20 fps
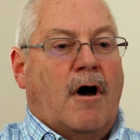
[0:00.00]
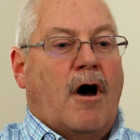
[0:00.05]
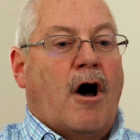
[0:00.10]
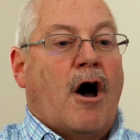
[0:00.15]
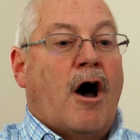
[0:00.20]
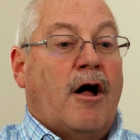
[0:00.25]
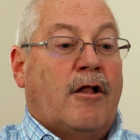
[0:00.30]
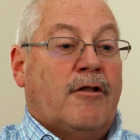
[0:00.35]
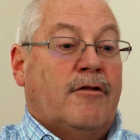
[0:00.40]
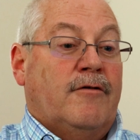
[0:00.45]

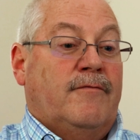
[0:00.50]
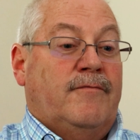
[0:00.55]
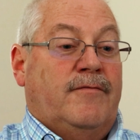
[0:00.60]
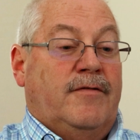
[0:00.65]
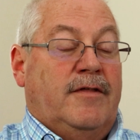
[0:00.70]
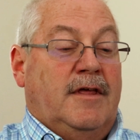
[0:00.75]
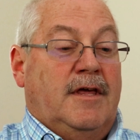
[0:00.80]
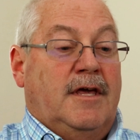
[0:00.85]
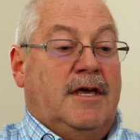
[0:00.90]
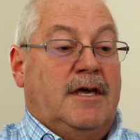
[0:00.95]
all of
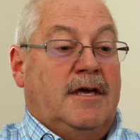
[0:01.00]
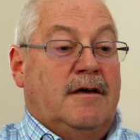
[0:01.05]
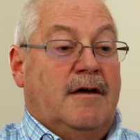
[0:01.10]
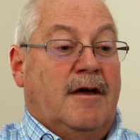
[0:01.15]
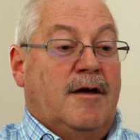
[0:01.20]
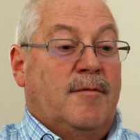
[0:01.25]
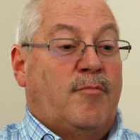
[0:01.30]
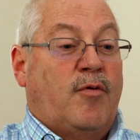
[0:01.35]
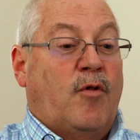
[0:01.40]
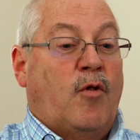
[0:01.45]
the
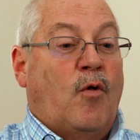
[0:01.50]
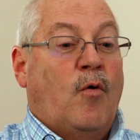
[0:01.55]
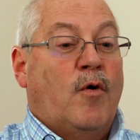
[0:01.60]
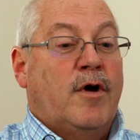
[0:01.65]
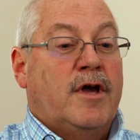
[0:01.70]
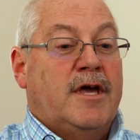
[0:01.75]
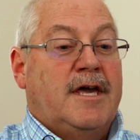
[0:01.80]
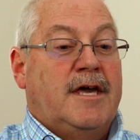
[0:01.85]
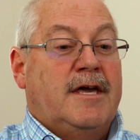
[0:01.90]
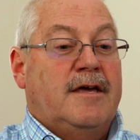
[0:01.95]

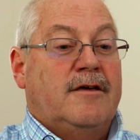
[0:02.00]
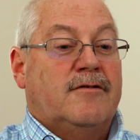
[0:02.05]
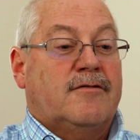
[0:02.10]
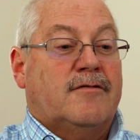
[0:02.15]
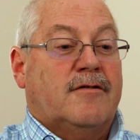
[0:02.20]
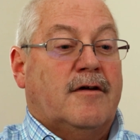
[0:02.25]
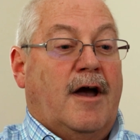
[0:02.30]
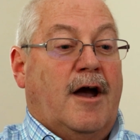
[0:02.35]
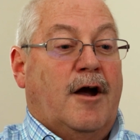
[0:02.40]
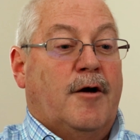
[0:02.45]

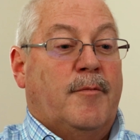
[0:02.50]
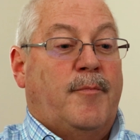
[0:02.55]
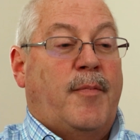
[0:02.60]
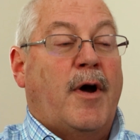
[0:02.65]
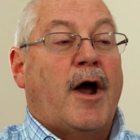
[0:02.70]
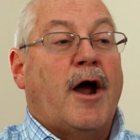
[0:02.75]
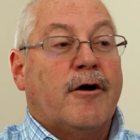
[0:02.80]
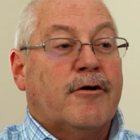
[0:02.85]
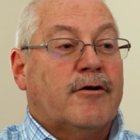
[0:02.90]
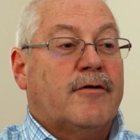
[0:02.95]
employees are
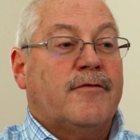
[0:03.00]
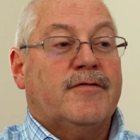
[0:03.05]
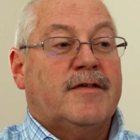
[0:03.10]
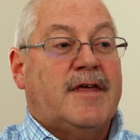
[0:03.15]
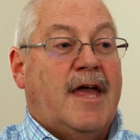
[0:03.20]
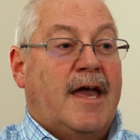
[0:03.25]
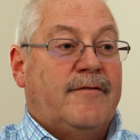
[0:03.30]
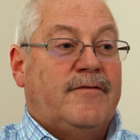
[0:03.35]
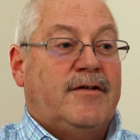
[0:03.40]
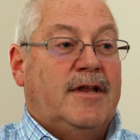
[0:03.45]
part of
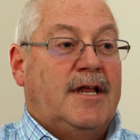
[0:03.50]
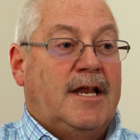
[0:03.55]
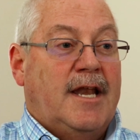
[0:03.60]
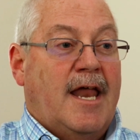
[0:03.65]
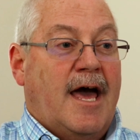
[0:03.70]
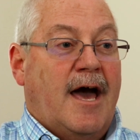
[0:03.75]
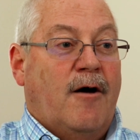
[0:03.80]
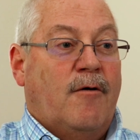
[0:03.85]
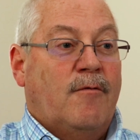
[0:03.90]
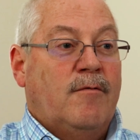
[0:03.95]
safety
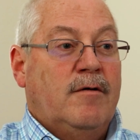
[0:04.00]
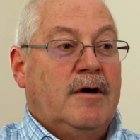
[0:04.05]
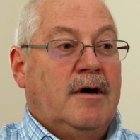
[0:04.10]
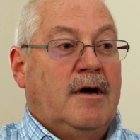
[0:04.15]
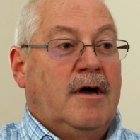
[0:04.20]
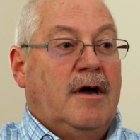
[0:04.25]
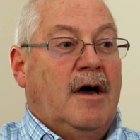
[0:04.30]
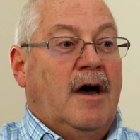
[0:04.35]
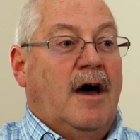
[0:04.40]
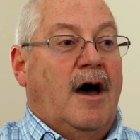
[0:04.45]
now
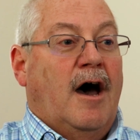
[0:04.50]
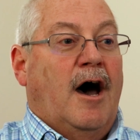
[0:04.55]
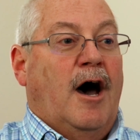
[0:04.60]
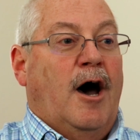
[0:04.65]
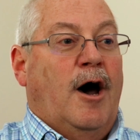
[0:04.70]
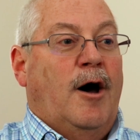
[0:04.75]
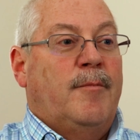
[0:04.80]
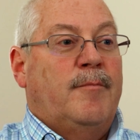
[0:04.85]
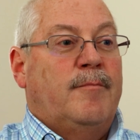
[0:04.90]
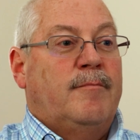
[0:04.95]

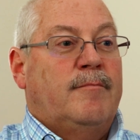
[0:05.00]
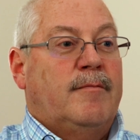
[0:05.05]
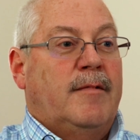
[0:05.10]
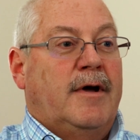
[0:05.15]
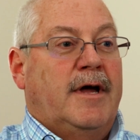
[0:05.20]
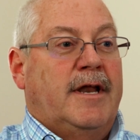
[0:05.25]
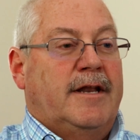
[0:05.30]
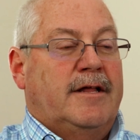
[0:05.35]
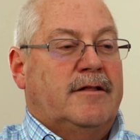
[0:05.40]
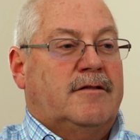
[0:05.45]
um,
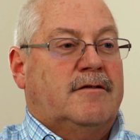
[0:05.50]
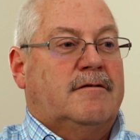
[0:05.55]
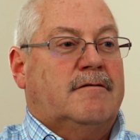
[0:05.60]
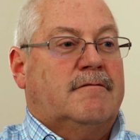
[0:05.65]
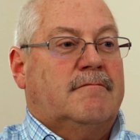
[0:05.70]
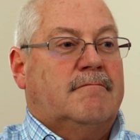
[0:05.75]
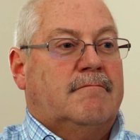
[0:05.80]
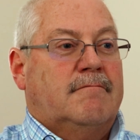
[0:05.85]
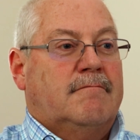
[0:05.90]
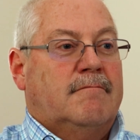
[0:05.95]
and
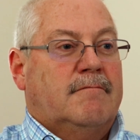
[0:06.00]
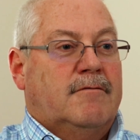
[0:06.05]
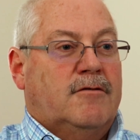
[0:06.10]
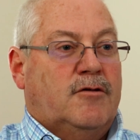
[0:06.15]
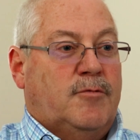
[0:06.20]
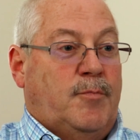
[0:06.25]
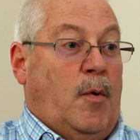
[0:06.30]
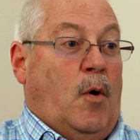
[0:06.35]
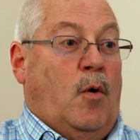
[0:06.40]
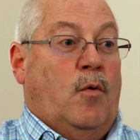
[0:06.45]
it's
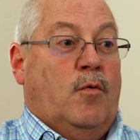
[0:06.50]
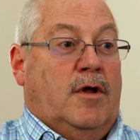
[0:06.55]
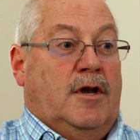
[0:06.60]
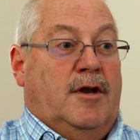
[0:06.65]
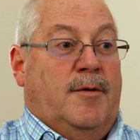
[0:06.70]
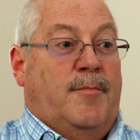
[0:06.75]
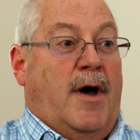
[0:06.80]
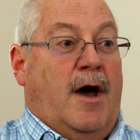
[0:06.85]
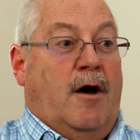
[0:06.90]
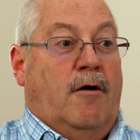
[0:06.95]

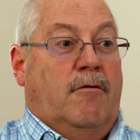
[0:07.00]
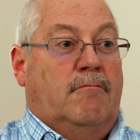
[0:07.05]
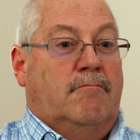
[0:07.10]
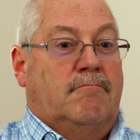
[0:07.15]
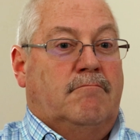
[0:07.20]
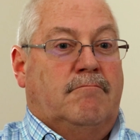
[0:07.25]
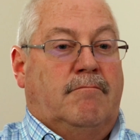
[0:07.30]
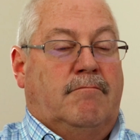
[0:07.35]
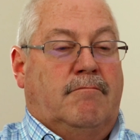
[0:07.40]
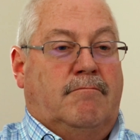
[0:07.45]
spoken about
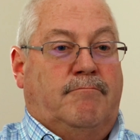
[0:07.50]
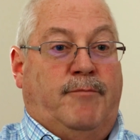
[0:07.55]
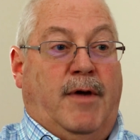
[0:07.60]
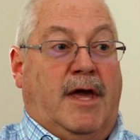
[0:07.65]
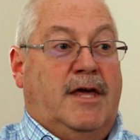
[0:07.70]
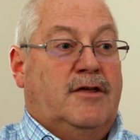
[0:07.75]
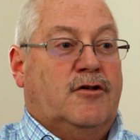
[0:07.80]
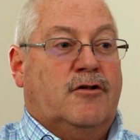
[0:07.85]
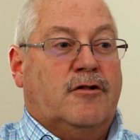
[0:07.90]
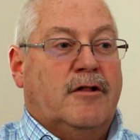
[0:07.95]

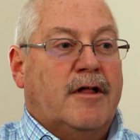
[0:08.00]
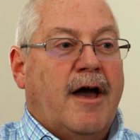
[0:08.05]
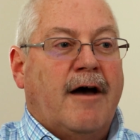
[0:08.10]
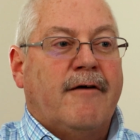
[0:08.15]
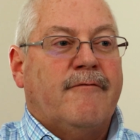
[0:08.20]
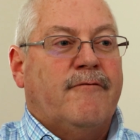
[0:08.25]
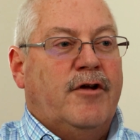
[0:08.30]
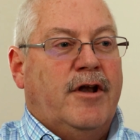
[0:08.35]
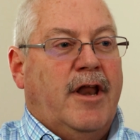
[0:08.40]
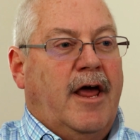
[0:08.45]
basically
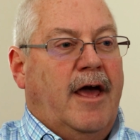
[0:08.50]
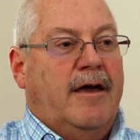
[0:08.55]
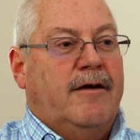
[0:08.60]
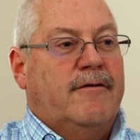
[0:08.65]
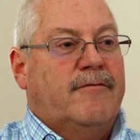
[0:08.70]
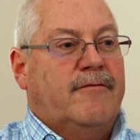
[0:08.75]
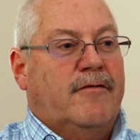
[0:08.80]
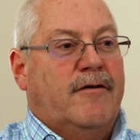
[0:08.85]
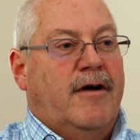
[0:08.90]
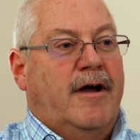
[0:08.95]
every day
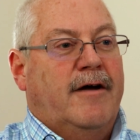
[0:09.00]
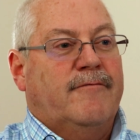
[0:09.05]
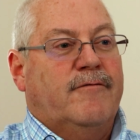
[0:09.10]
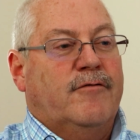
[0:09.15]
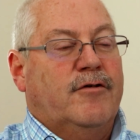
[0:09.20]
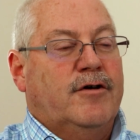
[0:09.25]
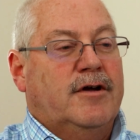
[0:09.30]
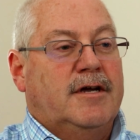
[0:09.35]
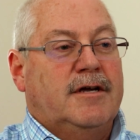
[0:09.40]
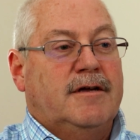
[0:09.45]
for
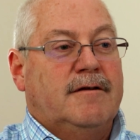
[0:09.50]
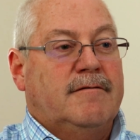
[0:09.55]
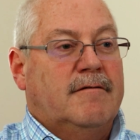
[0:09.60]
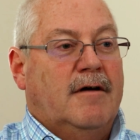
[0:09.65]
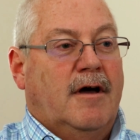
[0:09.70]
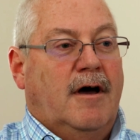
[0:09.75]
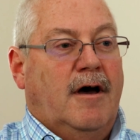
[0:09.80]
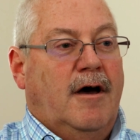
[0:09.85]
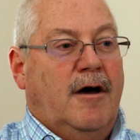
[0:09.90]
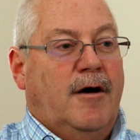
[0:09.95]
every
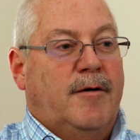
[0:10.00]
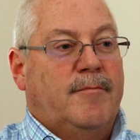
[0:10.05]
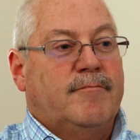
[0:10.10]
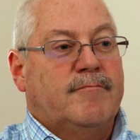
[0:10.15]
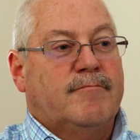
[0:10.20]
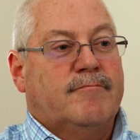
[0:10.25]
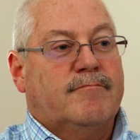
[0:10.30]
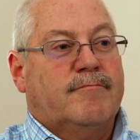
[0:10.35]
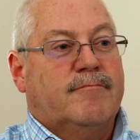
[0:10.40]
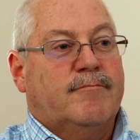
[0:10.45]

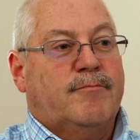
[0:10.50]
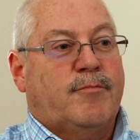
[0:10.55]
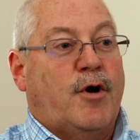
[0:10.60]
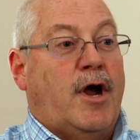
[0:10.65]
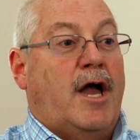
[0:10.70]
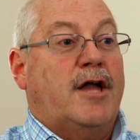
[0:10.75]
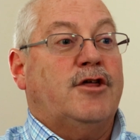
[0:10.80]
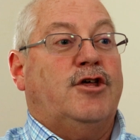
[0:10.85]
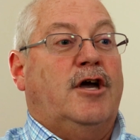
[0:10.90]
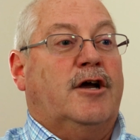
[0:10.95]
um,
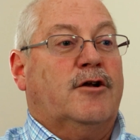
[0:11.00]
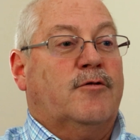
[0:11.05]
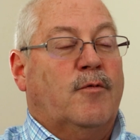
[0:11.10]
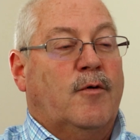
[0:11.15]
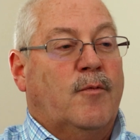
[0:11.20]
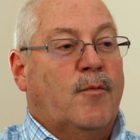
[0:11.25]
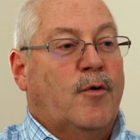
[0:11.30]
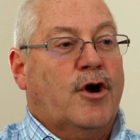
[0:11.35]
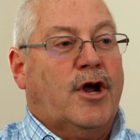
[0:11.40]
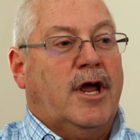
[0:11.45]
project
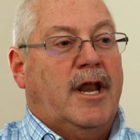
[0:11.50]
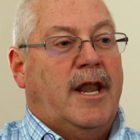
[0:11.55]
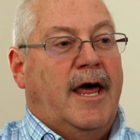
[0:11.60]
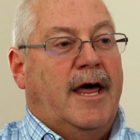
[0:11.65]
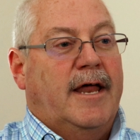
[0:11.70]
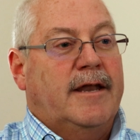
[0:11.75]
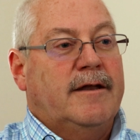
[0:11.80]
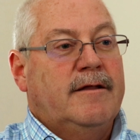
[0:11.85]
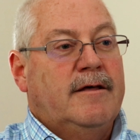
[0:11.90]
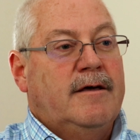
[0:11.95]
we're working
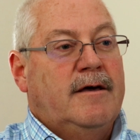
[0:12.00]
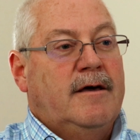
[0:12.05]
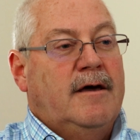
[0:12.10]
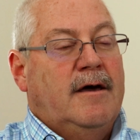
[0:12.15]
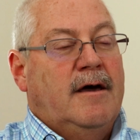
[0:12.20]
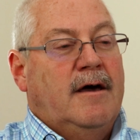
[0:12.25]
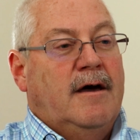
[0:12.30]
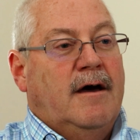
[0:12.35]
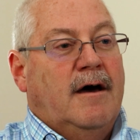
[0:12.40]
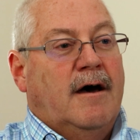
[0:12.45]

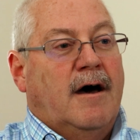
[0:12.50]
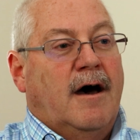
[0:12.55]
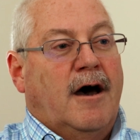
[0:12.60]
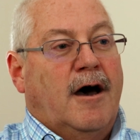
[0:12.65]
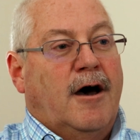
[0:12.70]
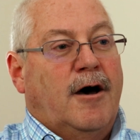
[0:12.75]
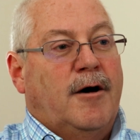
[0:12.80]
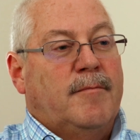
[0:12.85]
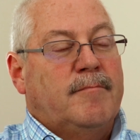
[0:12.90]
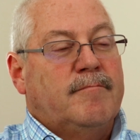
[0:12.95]
on.
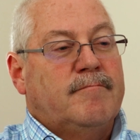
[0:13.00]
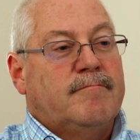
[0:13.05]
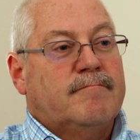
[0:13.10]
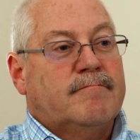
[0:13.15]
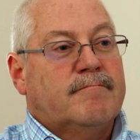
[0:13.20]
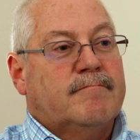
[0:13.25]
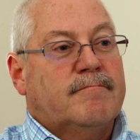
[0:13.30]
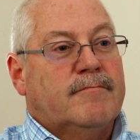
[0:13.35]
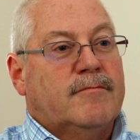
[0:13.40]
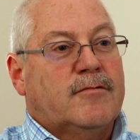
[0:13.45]

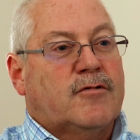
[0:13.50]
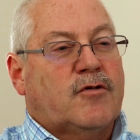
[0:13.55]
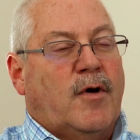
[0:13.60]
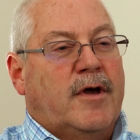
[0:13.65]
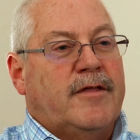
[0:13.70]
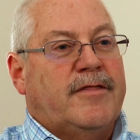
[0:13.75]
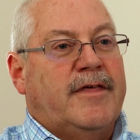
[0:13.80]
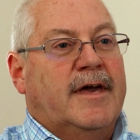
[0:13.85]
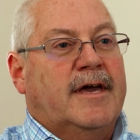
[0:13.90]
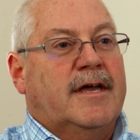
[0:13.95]
Um, so
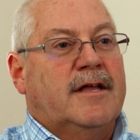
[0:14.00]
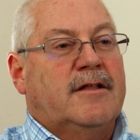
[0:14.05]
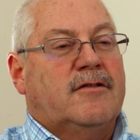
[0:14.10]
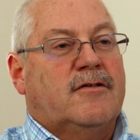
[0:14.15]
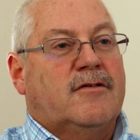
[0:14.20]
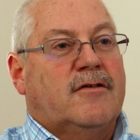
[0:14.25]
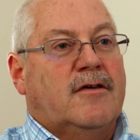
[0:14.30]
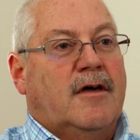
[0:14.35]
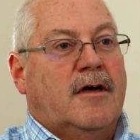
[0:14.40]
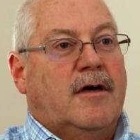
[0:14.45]
I think
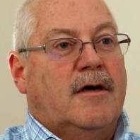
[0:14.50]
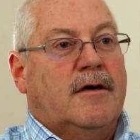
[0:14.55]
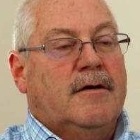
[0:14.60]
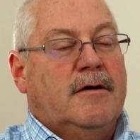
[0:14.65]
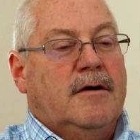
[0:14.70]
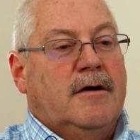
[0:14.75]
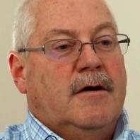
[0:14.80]
it's uh,